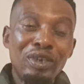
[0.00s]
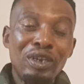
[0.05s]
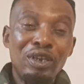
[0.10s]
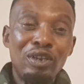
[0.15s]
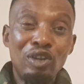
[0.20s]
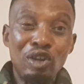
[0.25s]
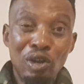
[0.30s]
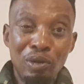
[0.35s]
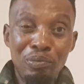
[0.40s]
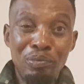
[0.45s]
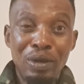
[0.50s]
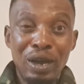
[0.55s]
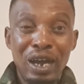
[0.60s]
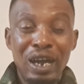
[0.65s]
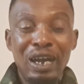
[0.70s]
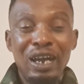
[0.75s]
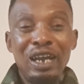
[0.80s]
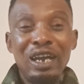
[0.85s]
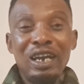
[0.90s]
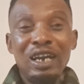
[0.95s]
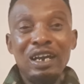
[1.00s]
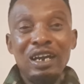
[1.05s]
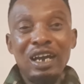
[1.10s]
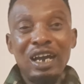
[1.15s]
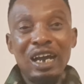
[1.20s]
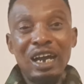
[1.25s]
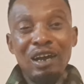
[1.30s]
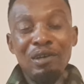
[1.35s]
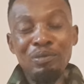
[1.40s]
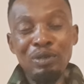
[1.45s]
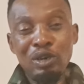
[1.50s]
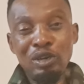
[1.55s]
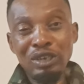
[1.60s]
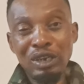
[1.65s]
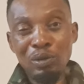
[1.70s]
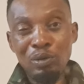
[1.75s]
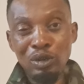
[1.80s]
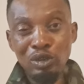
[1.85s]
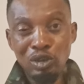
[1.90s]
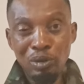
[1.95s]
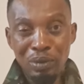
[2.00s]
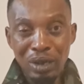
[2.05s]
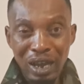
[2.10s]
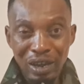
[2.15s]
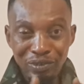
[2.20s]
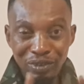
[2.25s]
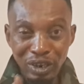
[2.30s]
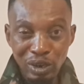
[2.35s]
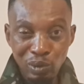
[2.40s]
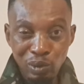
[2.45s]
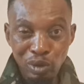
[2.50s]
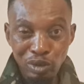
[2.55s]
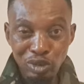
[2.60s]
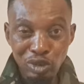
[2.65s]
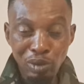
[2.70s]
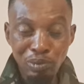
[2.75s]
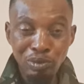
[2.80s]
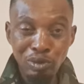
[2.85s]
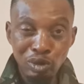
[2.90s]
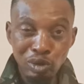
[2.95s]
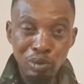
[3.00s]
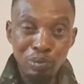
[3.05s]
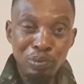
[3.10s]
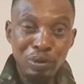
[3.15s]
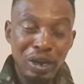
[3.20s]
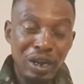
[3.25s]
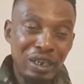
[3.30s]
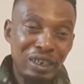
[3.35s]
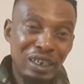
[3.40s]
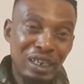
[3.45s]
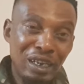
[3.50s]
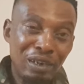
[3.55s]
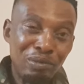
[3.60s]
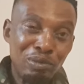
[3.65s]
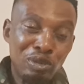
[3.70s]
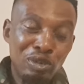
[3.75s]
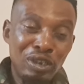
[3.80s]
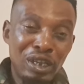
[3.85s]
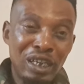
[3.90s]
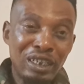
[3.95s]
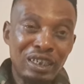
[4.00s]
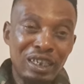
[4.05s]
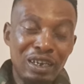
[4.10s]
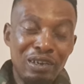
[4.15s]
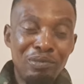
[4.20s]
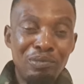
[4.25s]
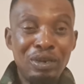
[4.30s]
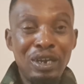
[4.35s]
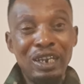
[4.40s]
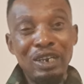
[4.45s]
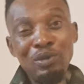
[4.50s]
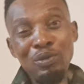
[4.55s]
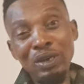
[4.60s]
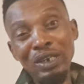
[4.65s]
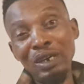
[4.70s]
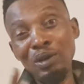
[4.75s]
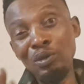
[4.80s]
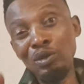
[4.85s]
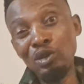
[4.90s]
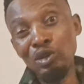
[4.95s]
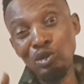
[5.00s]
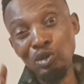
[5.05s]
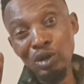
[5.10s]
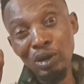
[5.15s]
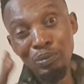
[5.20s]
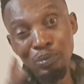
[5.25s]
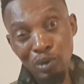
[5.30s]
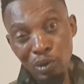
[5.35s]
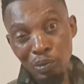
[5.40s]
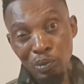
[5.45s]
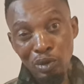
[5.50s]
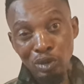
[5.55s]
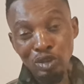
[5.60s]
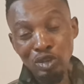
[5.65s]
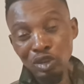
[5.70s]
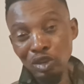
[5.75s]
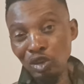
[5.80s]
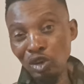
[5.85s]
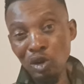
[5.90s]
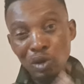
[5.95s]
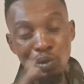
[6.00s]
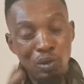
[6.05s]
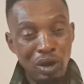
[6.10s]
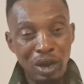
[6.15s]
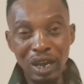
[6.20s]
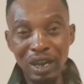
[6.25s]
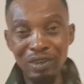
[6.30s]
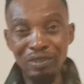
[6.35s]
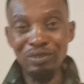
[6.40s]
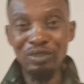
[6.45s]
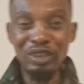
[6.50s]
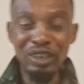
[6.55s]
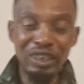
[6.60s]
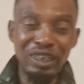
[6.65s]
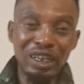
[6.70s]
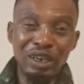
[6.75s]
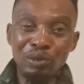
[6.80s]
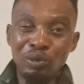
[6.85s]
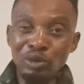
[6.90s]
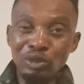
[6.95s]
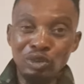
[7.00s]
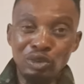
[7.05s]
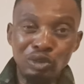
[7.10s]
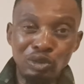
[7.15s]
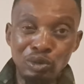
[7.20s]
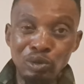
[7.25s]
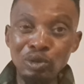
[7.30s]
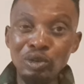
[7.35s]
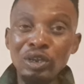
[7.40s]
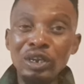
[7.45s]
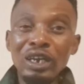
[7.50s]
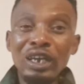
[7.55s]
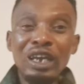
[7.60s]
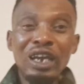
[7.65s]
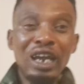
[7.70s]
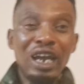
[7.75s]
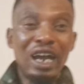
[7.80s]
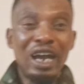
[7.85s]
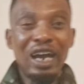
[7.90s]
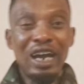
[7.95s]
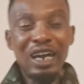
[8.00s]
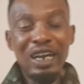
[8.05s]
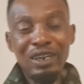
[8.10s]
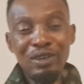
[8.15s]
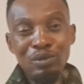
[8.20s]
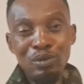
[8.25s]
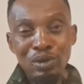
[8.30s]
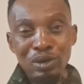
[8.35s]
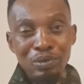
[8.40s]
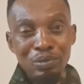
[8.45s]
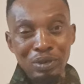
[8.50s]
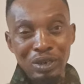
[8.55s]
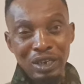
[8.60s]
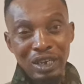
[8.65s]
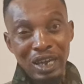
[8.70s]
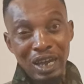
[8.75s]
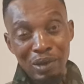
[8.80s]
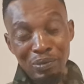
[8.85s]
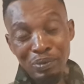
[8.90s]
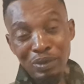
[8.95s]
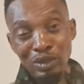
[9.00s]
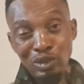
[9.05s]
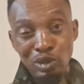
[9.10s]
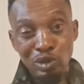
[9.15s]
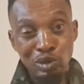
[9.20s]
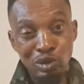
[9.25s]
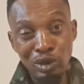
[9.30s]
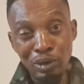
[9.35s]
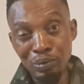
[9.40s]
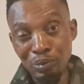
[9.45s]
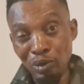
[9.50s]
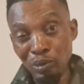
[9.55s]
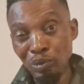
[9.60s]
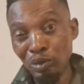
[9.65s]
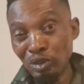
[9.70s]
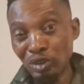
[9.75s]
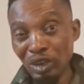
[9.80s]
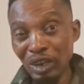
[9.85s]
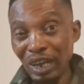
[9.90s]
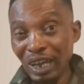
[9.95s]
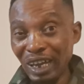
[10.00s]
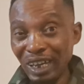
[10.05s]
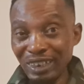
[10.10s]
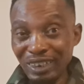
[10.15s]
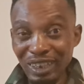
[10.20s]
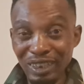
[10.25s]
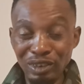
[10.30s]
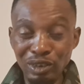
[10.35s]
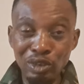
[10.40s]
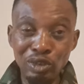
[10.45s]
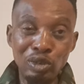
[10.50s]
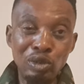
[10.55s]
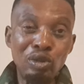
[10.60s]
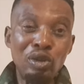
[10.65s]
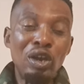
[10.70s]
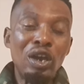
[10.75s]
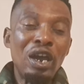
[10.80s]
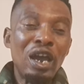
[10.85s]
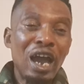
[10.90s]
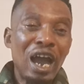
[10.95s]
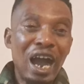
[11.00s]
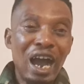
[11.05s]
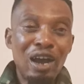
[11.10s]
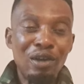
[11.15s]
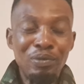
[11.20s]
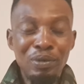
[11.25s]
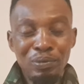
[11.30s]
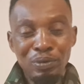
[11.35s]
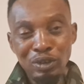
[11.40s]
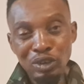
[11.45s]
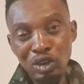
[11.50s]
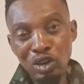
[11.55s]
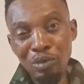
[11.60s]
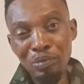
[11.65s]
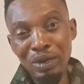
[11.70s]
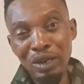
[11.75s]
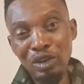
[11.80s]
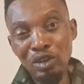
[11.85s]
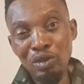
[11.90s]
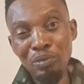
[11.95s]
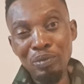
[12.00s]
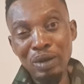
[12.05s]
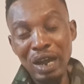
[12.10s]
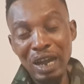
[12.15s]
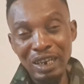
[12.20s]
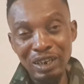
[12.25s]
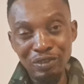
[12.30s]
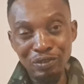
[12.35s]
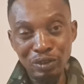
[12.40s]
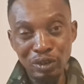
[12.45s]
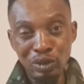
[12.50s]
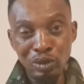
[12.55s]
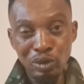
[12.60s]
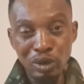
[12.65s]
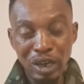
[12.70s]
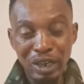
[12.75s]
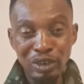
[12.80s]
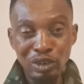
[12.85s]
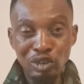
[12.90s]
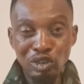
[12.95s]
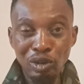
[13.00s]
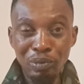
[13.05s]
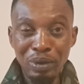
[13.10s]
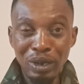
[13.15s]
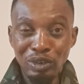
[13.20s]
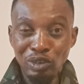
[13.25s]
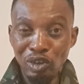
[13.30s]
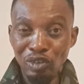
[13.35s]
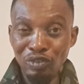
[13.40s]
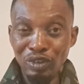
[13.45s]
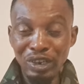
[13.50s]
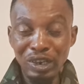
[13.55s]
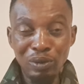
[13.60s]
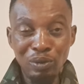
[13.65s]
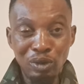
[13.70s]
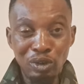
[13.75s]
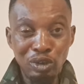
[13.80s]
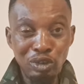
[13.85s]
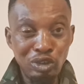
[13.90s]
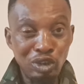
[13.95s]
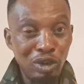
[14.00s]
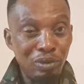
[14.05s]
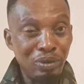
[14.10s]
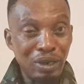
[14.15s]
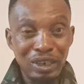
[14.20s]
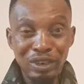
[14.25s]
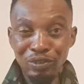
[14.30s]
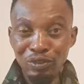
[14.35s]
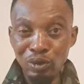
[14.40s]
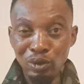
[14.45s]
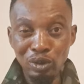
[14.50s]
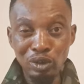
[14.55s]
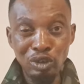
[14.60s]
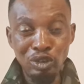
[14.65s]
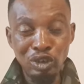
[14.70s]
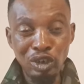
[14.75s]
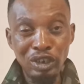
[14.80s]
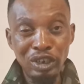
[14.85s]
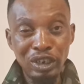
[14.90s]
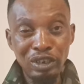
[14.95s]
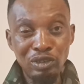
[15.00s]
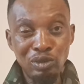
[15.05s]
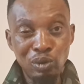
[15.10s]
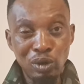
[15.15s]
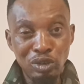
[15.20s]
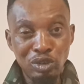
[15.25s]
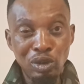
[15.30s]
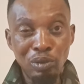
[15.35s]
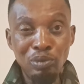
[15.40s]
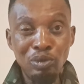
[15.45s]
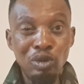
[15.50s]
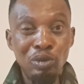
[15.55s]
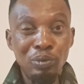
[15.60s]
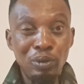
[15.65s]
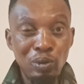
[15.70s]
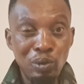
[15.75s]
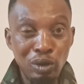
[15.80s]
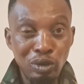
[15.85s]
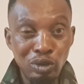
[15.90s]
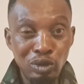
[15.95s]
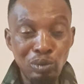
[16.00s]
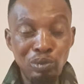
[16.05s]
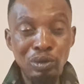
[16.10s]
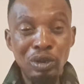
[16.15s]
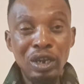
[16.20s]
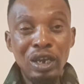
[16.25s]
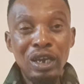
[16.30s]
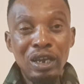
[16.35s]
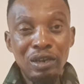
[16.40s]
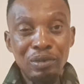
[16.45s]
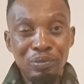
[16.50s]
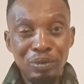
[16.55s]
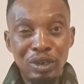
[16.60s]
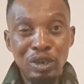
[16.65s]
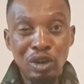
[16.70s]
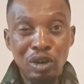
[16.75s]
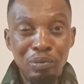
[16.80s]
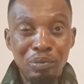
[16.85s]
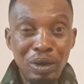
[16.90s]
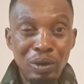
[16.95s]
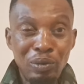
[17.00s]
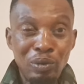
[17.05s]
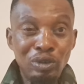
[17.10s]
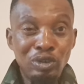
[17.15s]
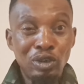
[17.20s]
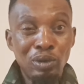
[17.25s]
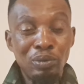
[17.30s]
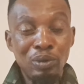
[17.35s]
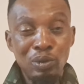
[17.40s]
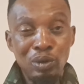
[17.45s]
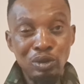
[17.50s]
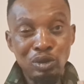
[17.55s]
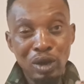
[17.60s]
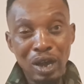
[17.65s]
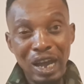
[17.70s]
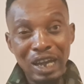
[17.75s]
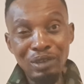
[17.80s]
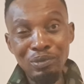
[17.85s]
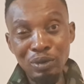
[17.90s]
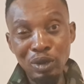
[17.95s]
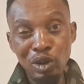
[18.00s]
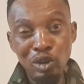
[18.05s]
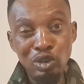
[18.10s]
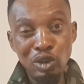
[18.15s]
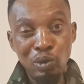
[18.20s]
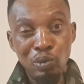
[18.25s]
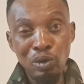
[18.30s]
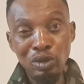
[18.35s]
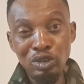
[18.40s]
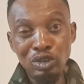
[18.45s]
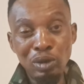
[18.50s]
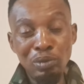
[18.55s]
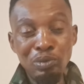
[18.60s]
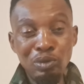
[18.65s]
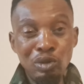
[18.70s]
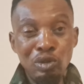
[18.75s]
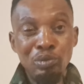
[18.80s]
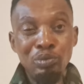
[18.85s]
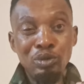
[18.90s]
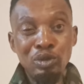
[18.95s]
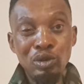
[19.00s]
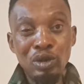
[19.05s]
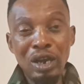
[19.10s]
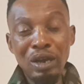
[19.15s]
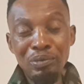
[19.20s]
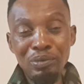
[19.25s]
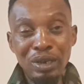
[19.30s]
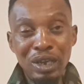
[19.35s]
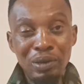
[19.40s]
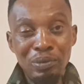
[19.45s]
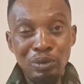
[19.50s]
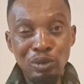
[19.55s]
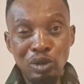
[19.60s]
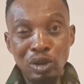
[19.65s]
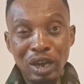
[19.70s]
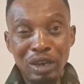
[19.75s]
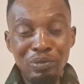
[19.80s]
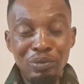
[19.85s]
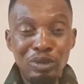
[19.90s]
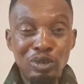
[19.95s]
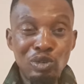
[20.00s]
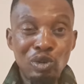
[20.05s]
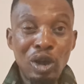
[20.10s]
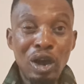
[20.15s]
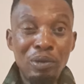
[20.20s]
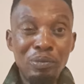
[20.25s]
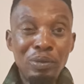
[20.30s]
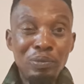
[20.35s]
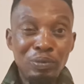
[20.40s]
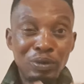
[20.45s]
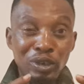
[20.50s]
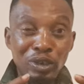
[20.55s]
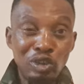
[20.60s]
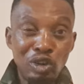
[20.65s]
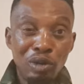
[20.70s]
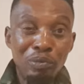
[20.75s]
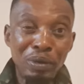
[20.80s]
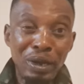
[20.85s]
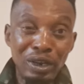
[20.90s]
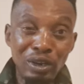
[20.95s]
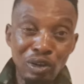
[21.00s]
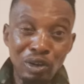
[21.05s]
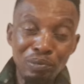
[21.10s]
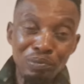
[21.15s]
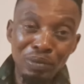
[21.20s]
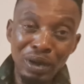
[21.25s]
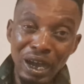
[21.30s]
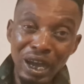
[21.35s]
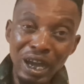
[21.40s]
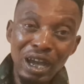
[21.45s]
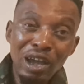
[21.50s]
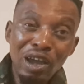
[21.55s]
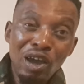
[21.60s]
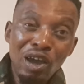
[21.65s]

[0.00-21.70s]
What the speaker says: number because I want to be having a WhatsApp group, and so that anyone that want to do a promotion or whatever thing I want to do, I will be happy to do the promotion. Like I said to you, I'll be putting on my number, and those are my thoughts, and I want to join, and if you want to join the WhatsApp group, you want to be on my WhatsApp, you want to add me on your WhatsApp group, you can be able to add me. So I'll be putting on my number